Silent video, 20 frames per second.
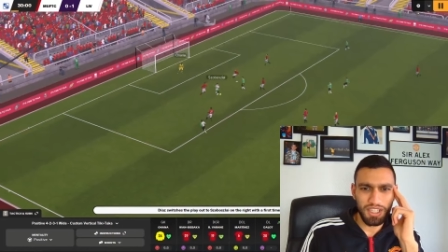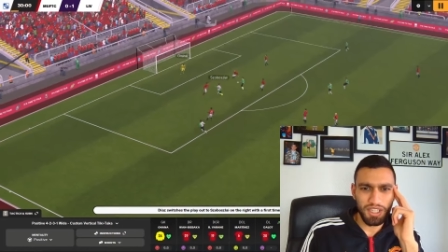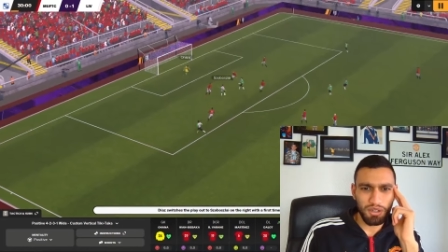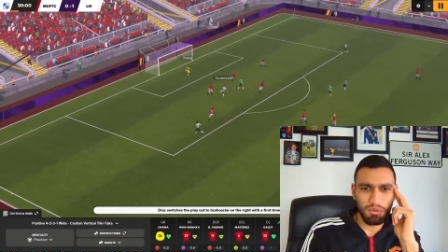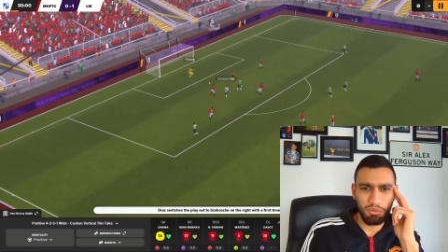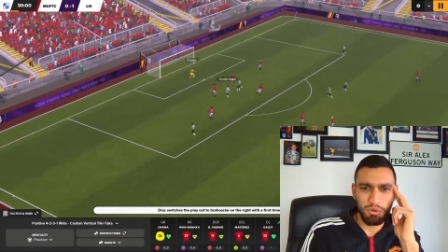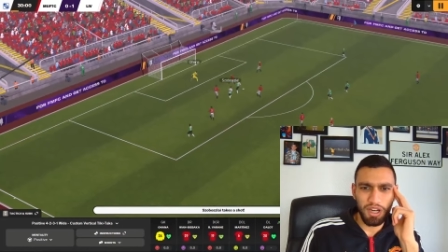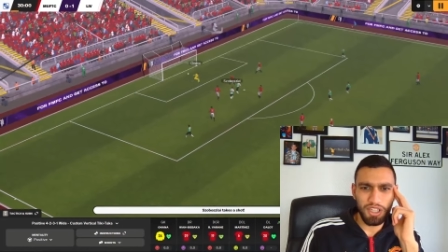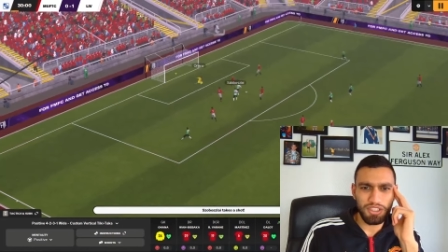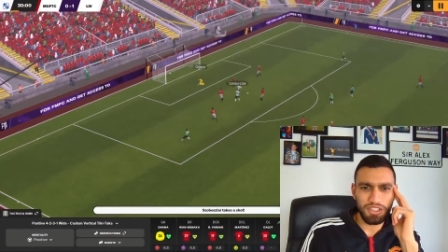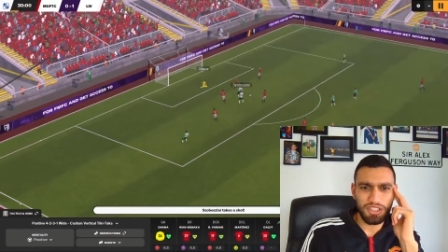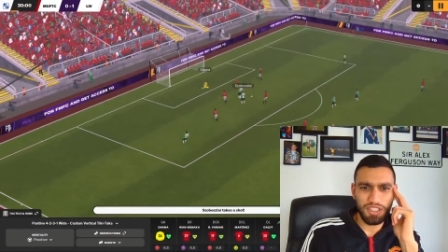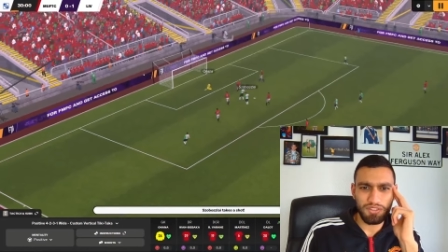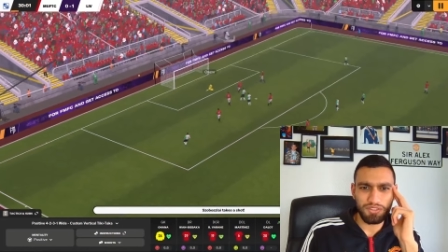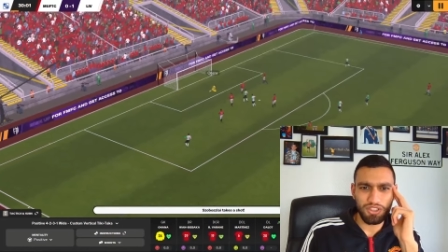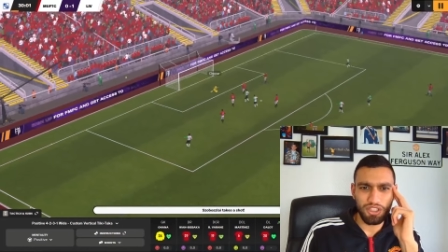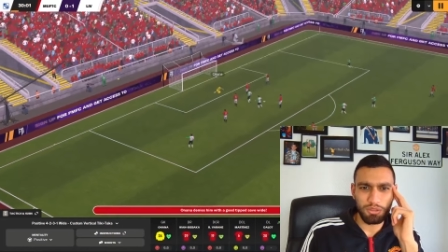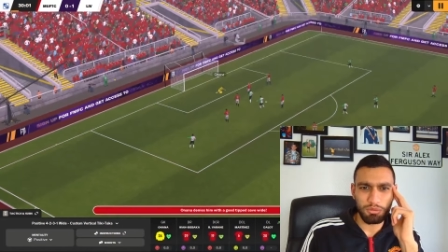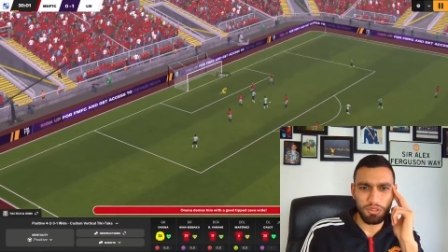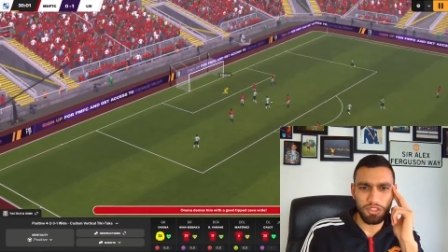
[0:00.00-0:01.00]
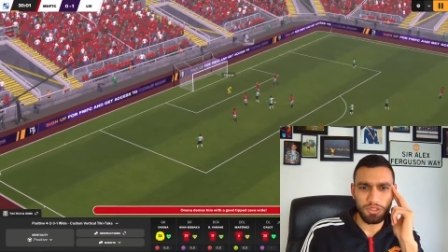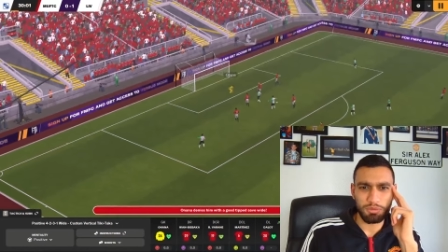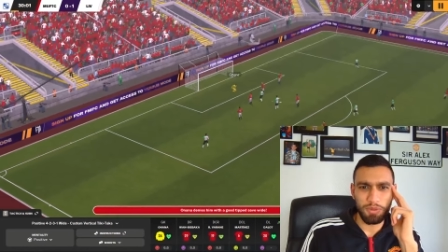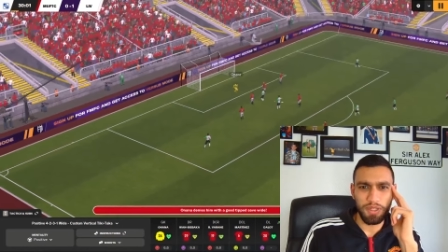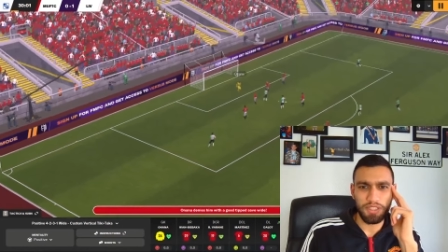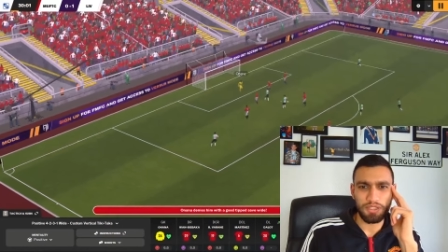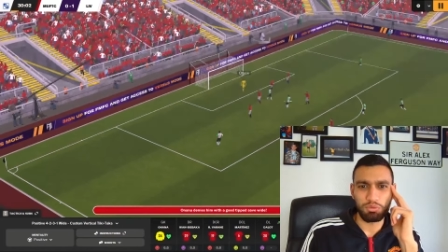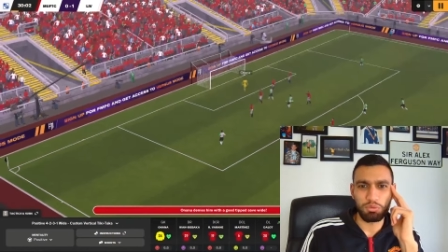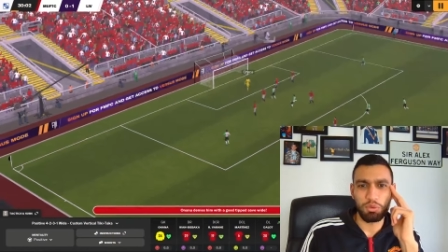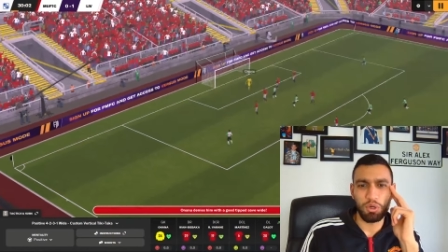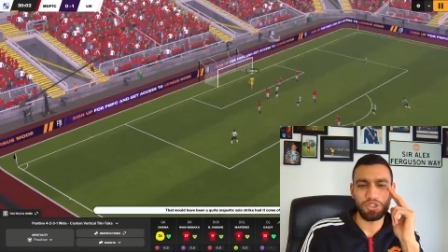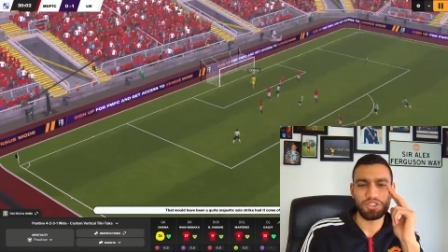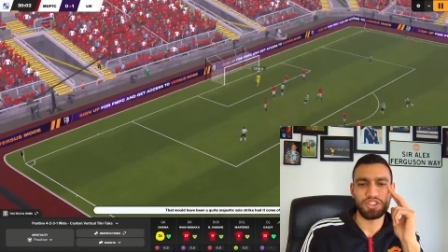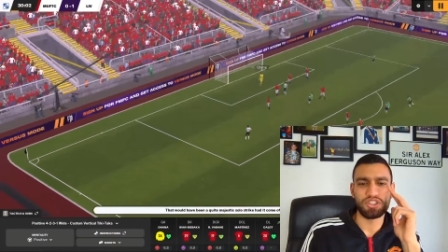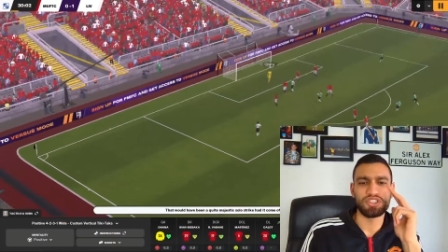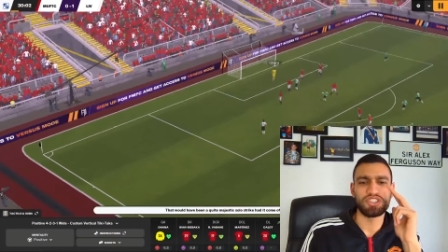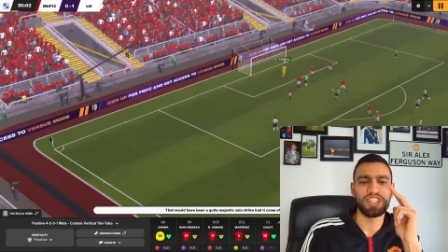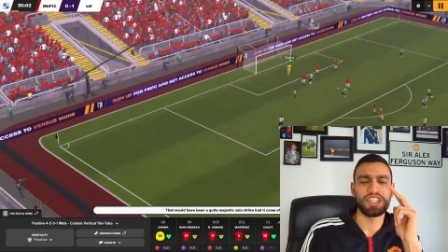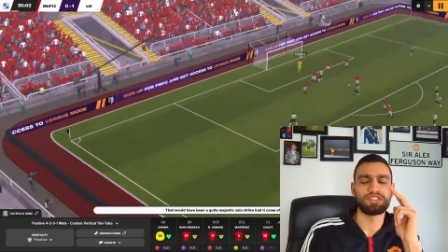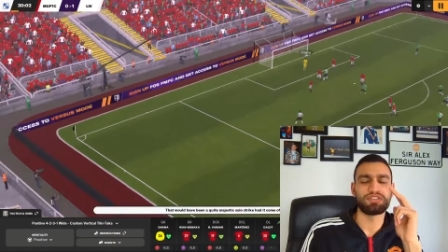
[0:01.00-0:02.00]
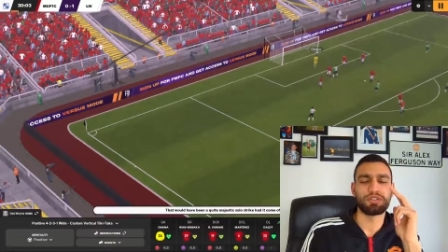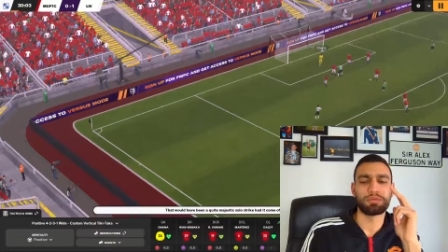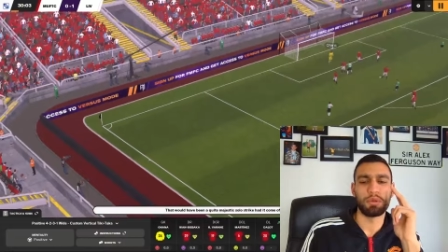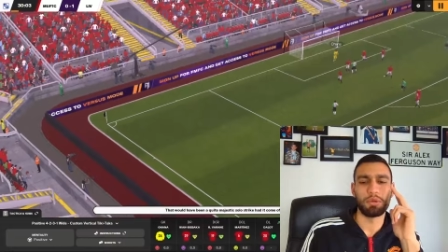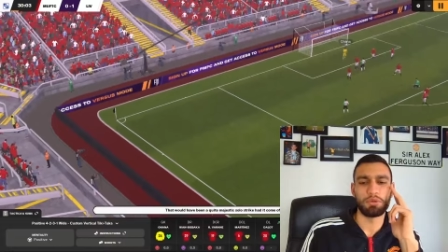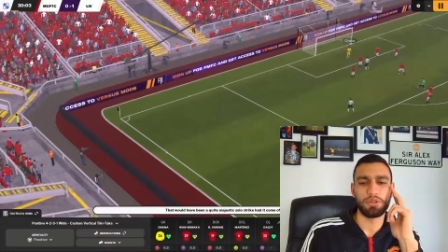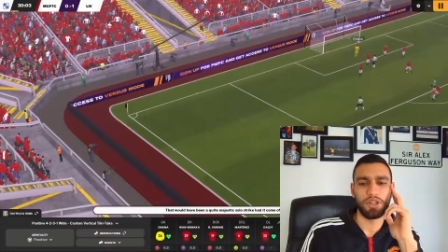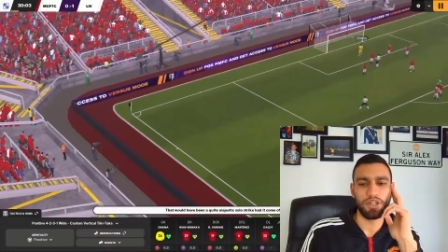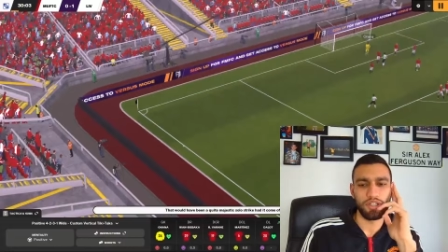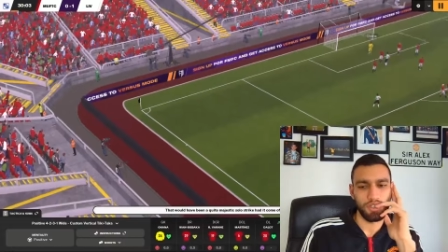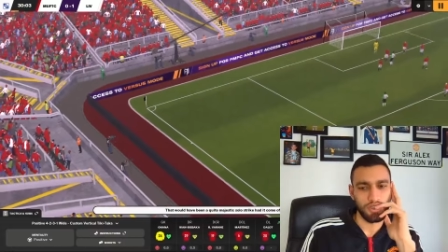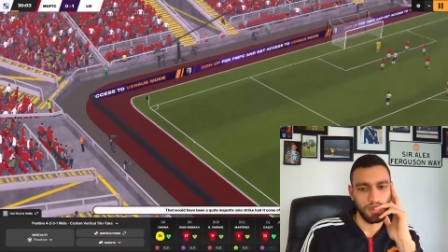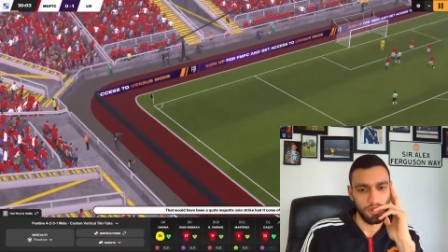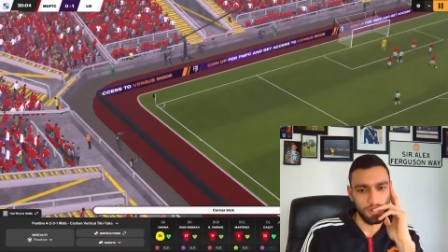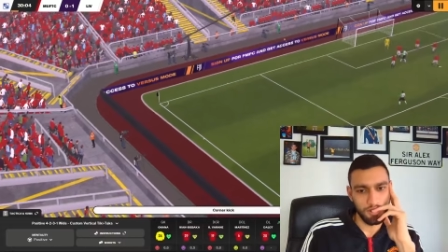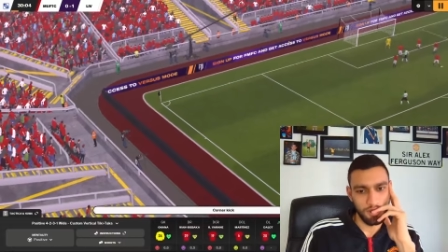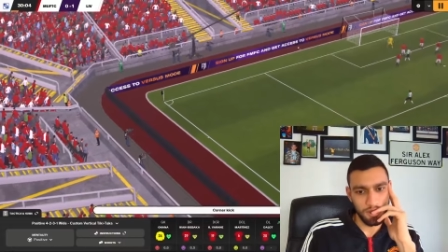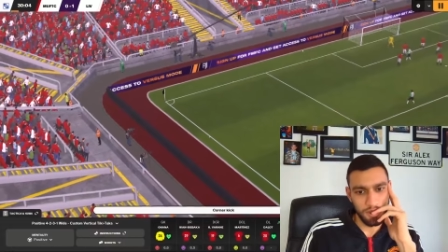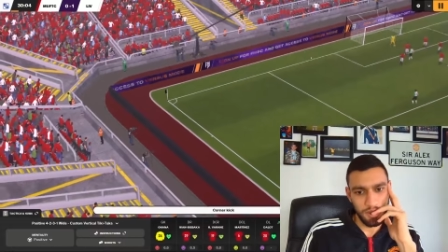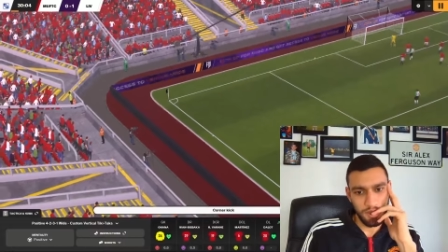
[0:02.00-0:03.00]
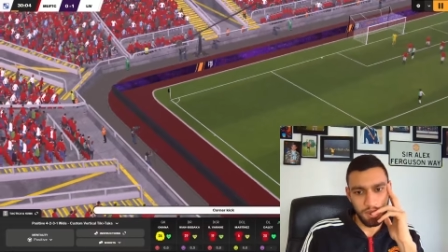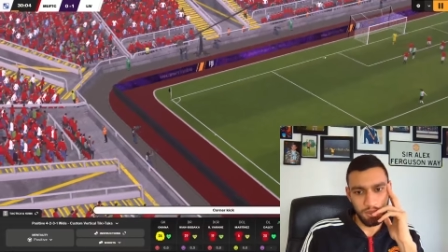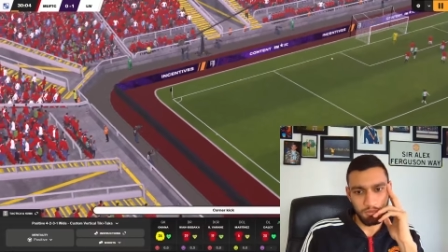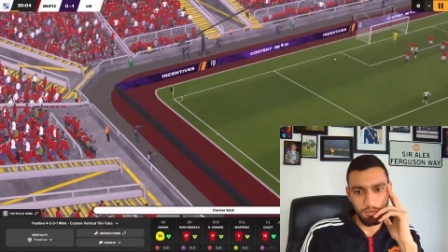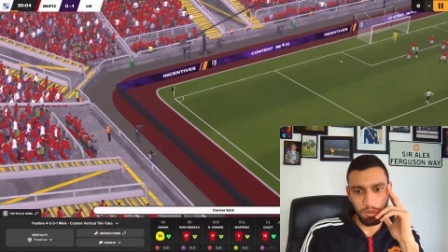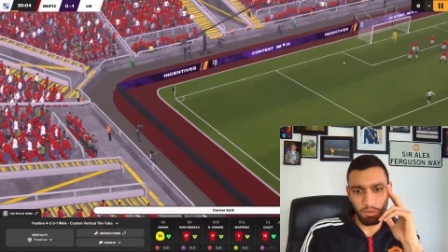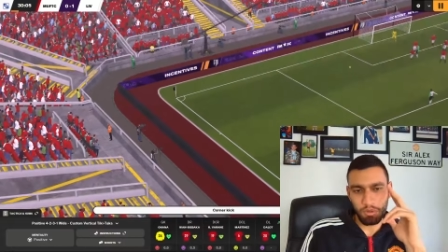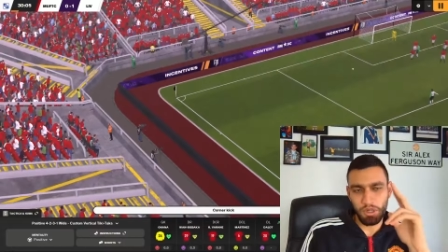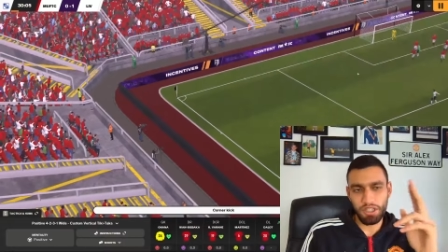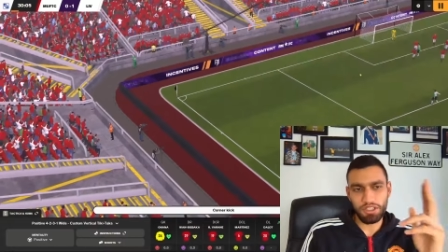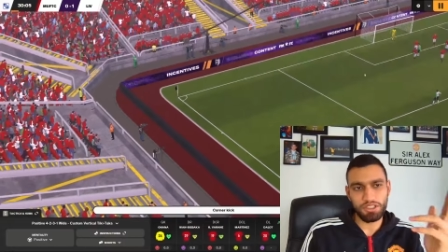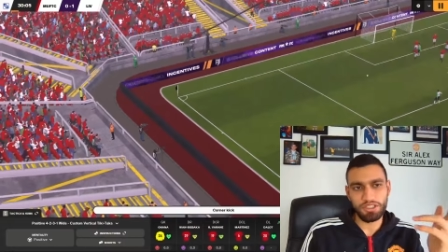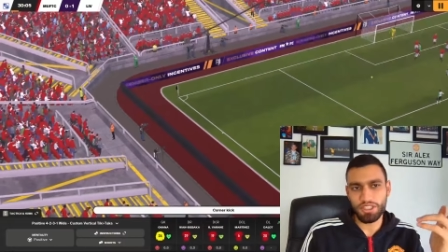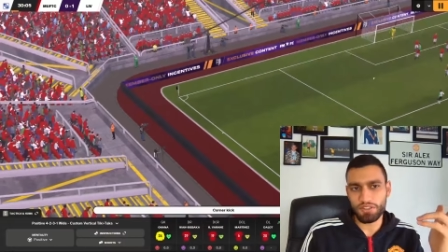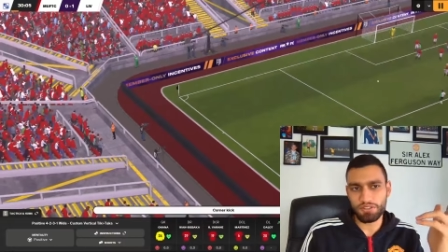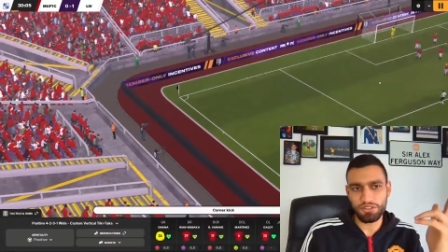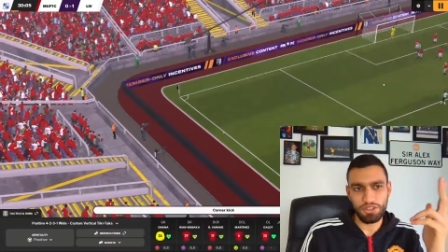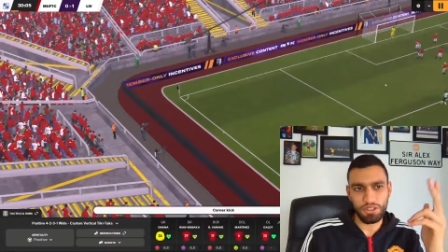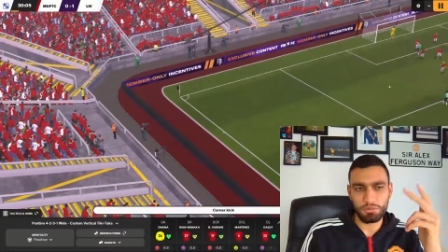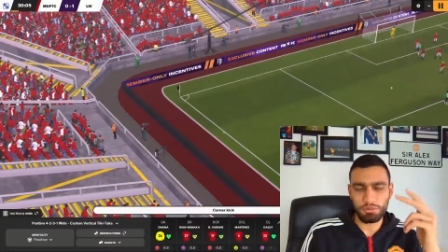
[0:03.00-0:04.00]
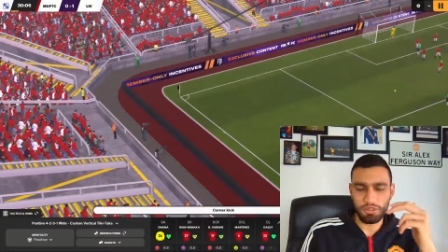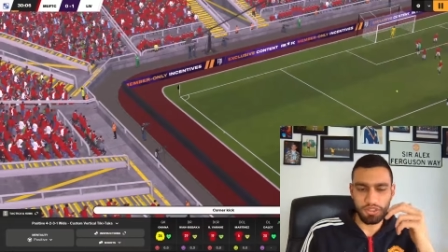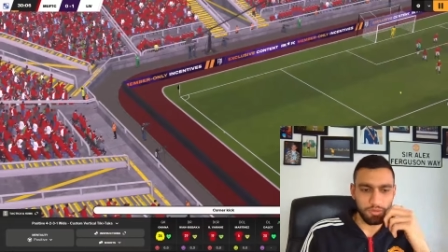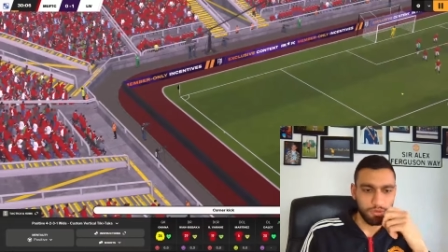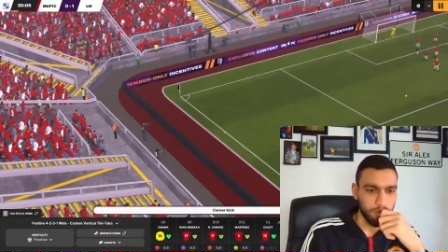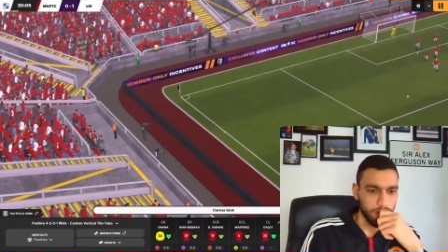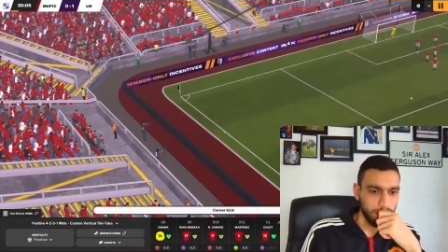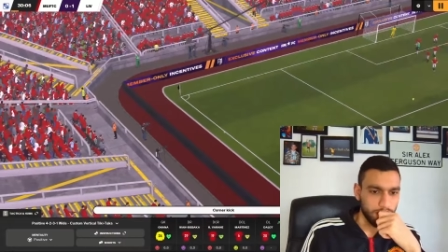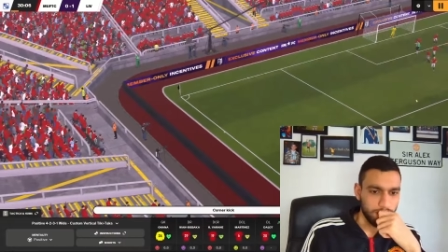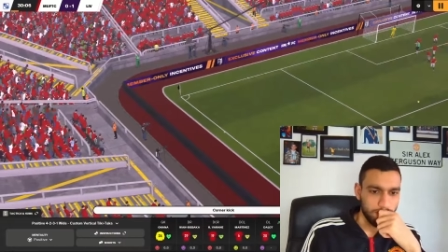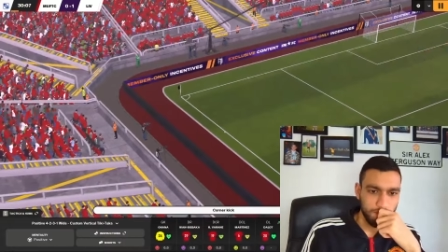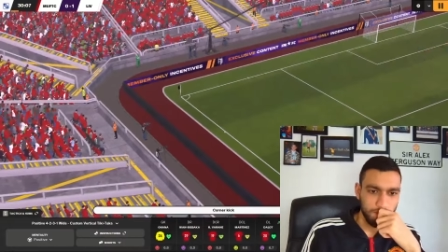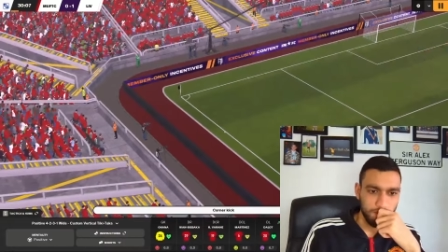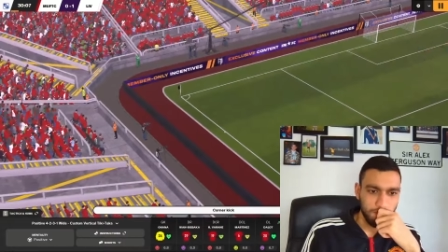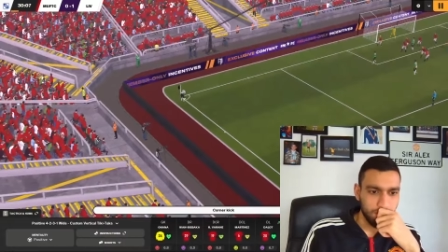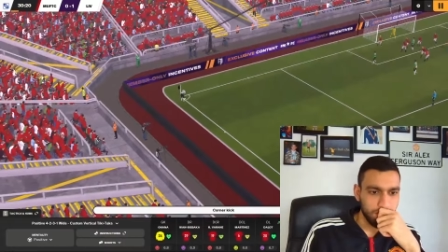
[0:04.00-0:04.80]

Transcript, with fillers: Why does he have so much space? What a save from Onana. But why does he have so much space?